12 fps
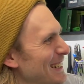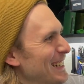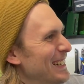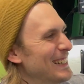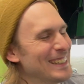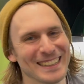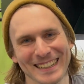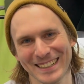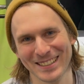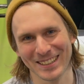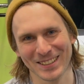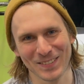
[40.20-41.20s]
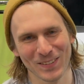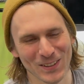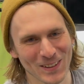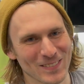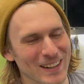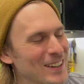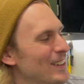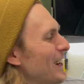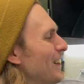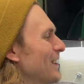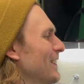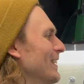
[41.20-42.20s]
County. It's Explore Brown
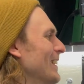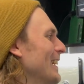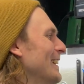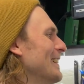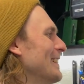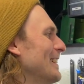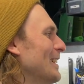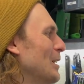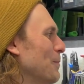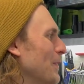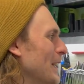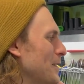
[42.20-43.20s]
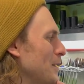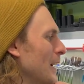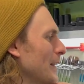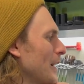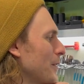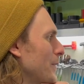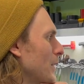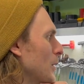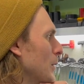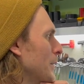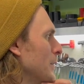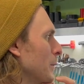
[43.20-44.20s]
County, and it's not that far
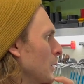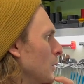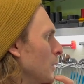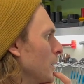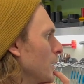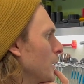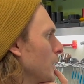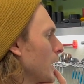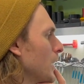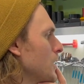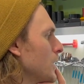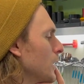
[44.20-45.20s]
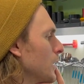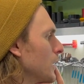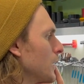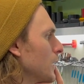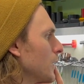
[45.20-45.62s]
away from the old location.